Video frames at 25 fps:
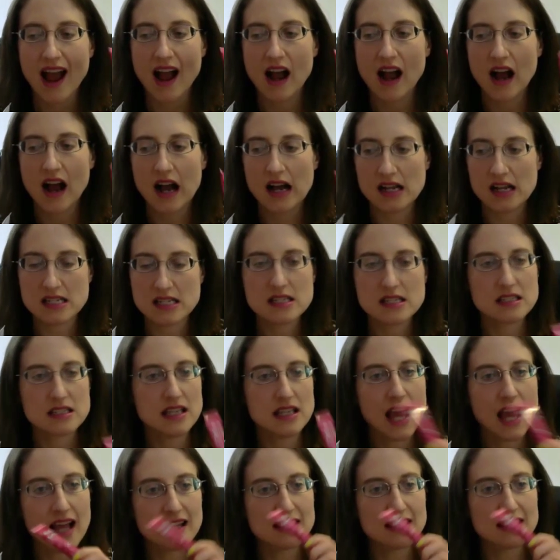honestly,
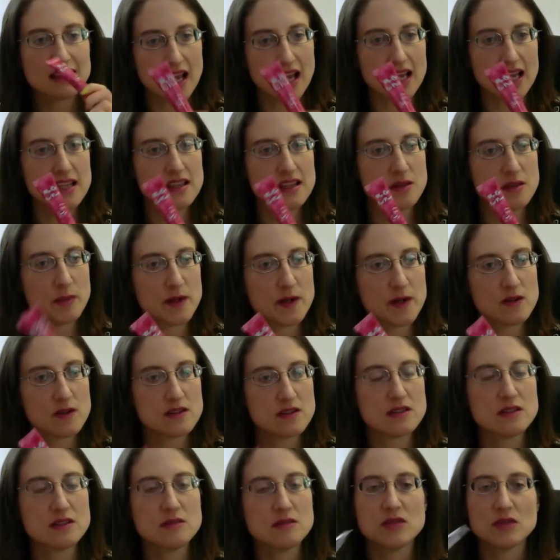I like the Berrisom.